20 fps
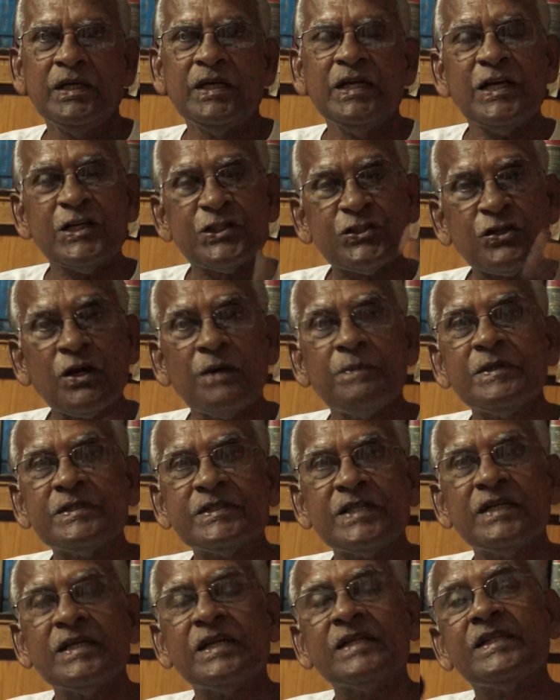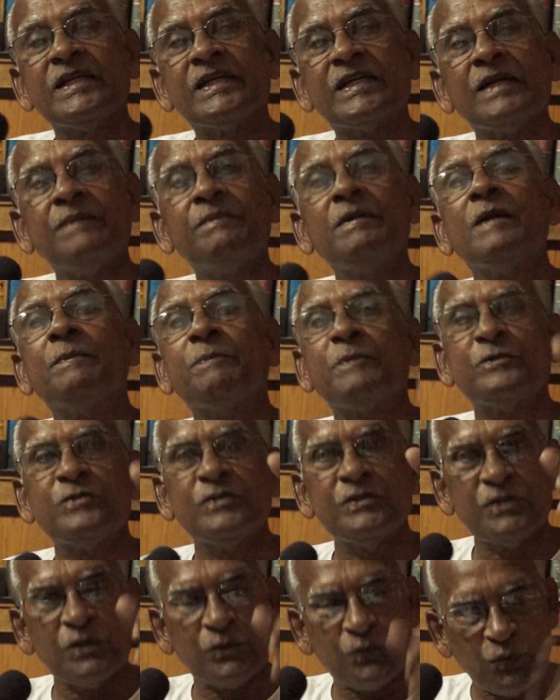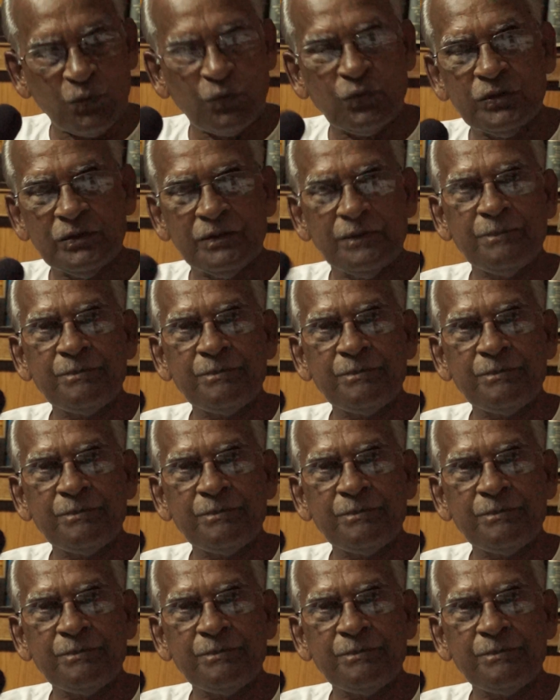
established under the Criminal Procedure Code.